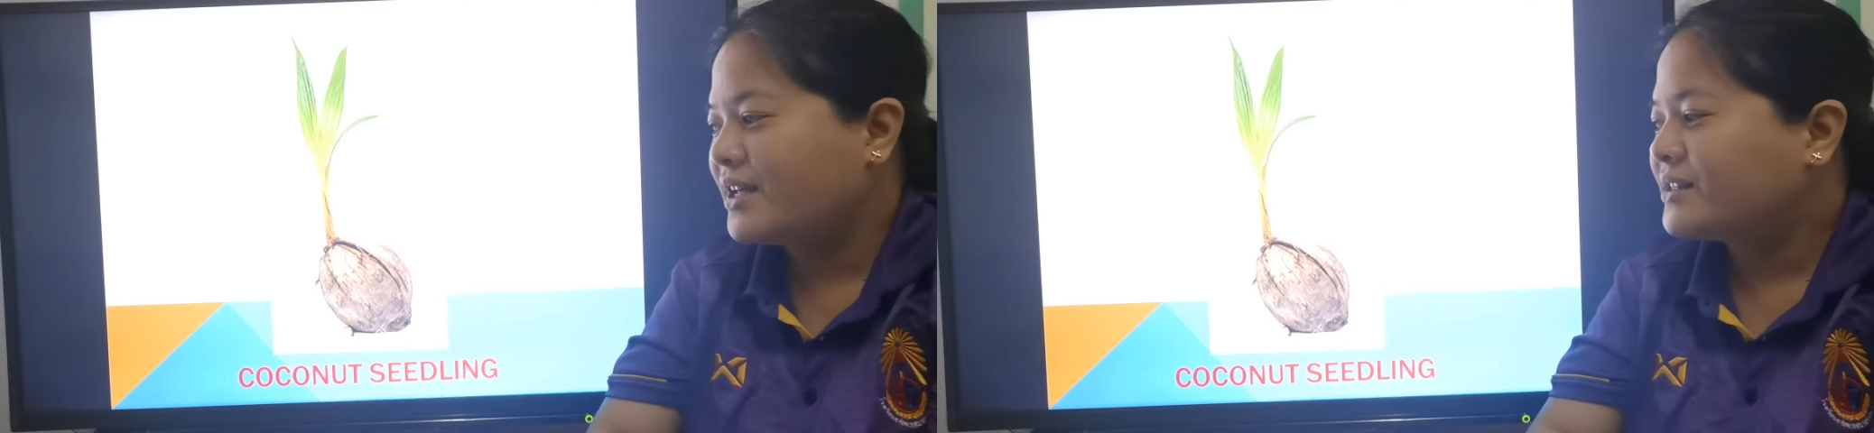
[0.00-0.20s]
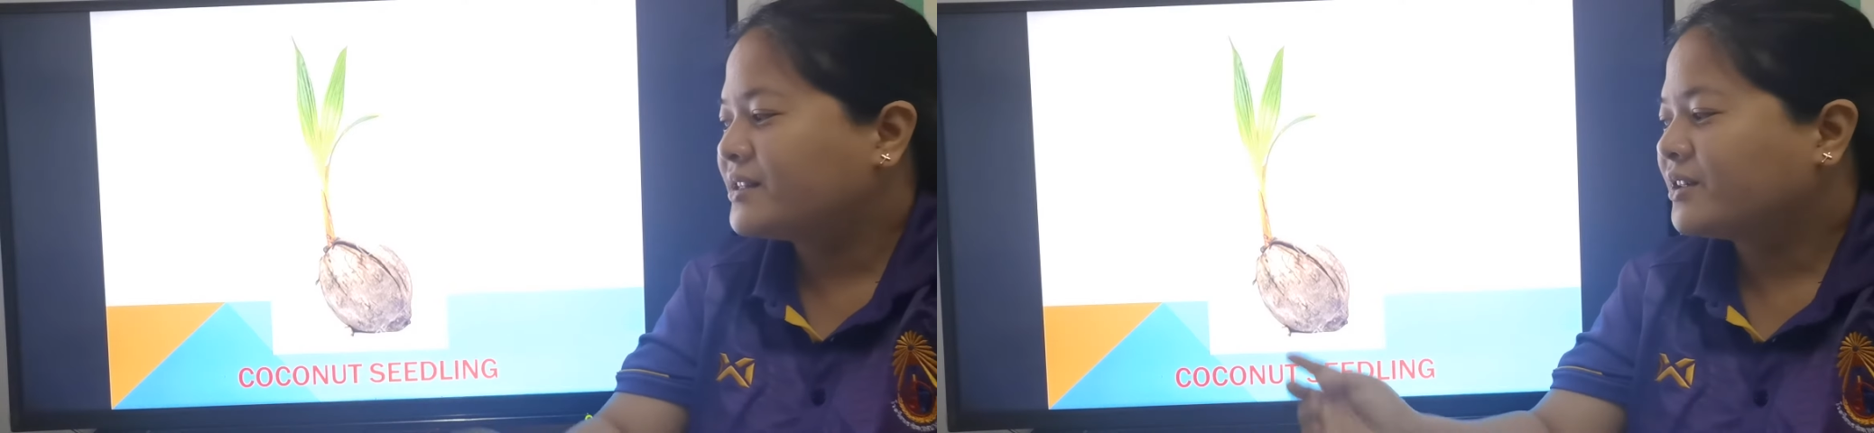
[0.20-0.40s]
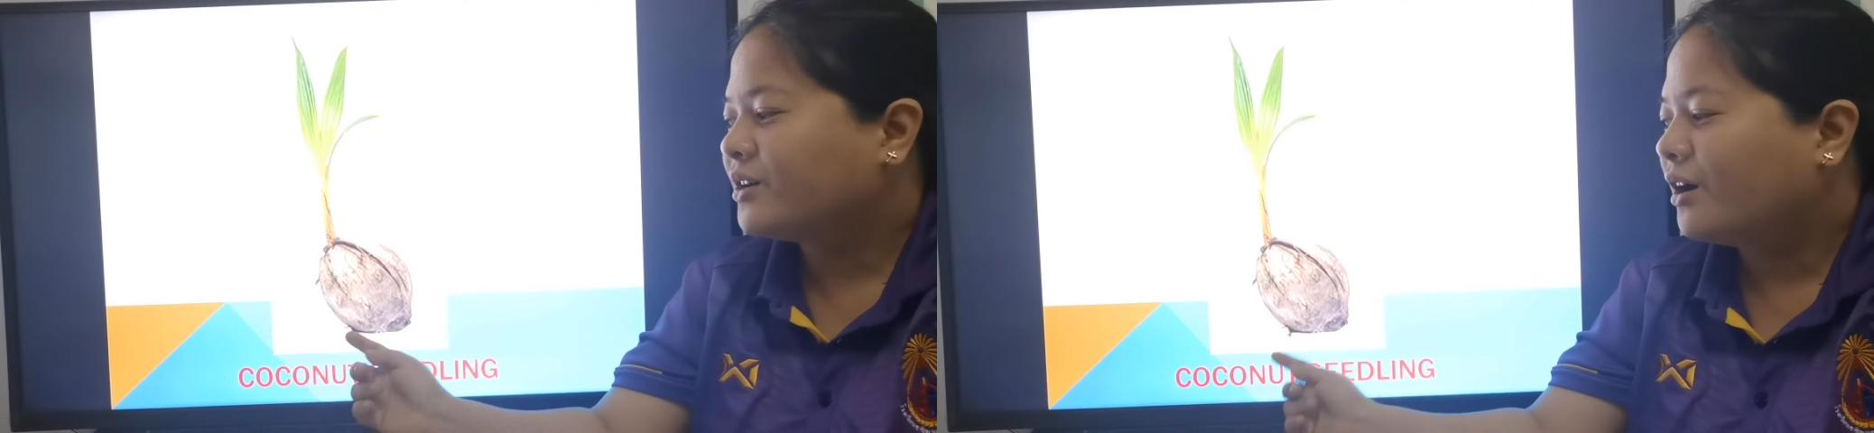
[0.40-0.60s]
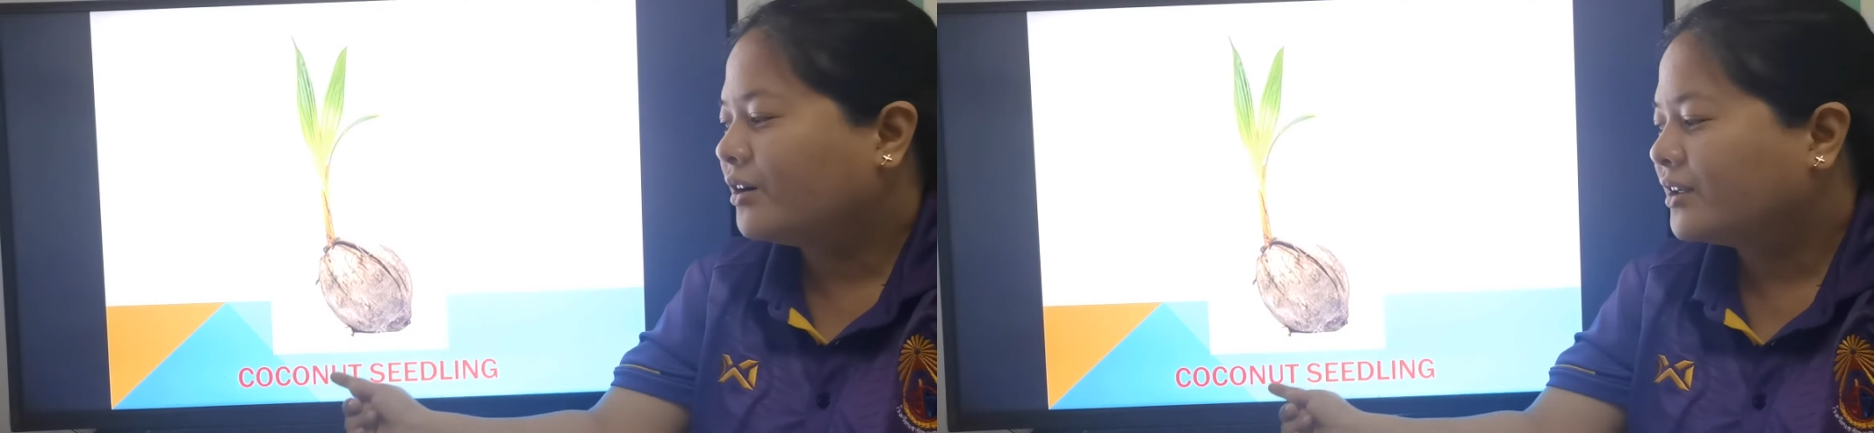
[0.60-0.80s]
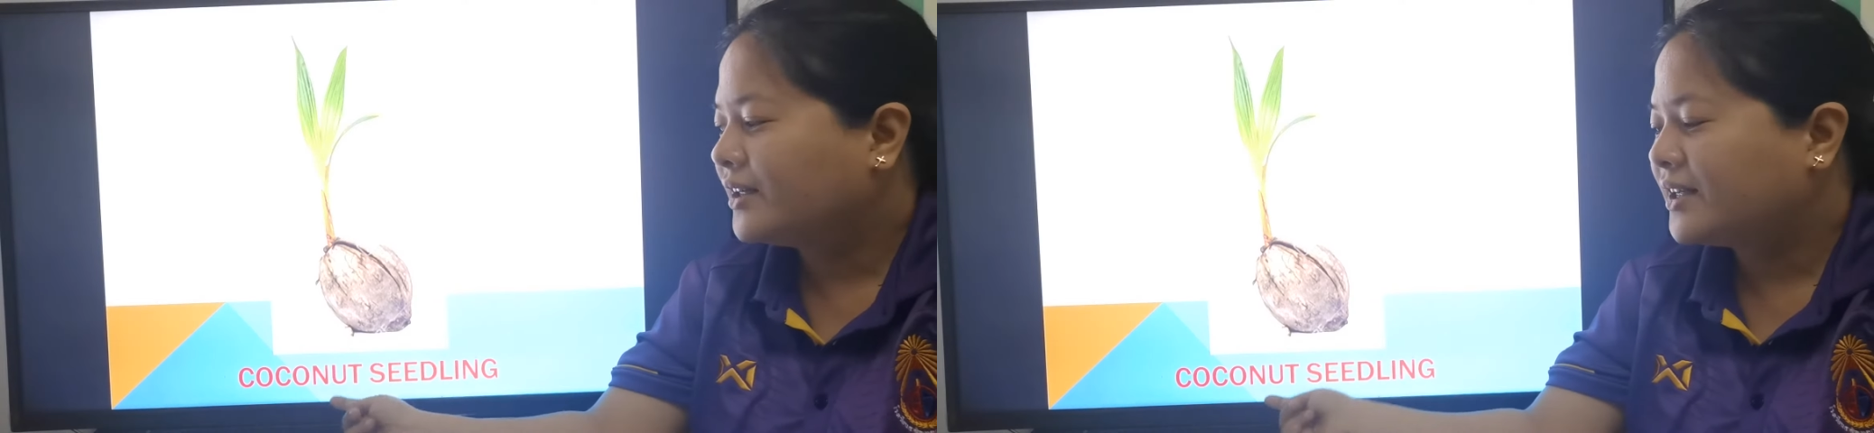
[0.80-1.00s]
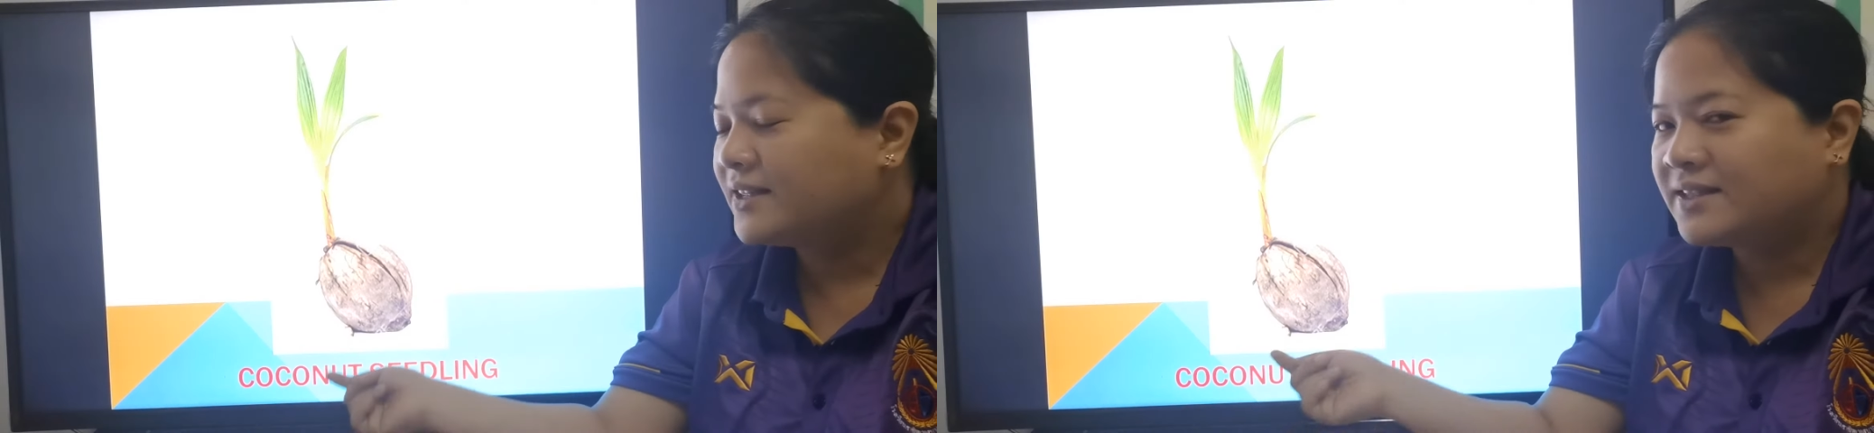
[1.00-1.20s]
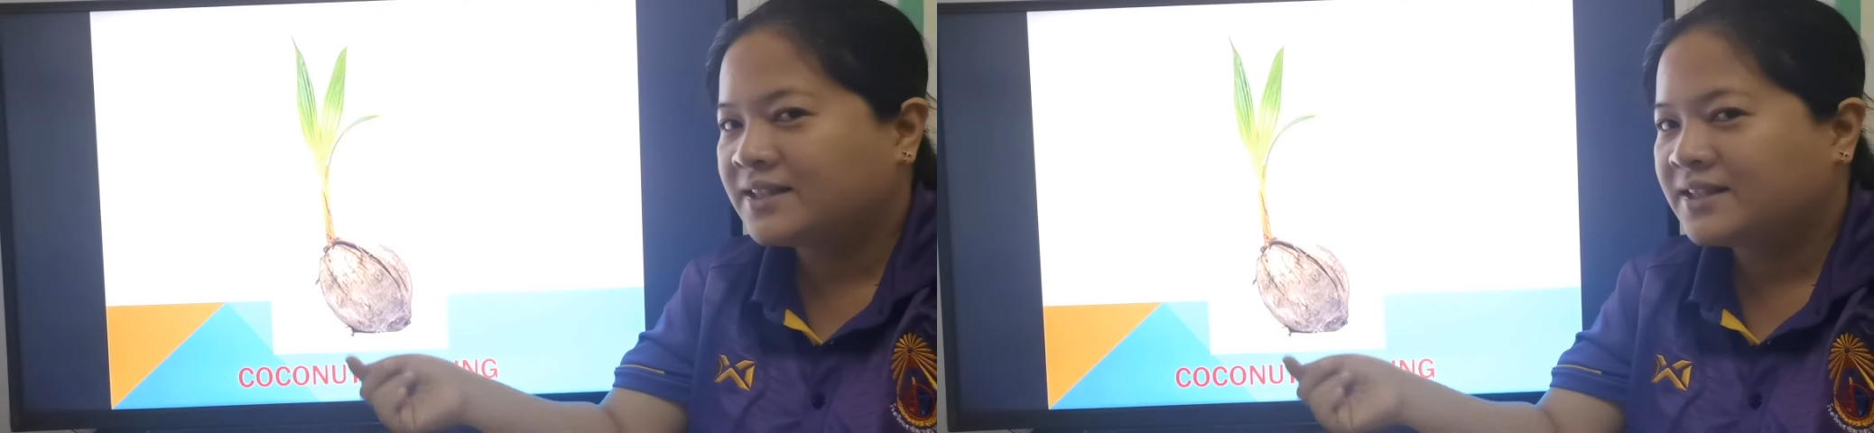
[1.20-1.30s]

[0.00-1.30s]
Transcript: It's a coconut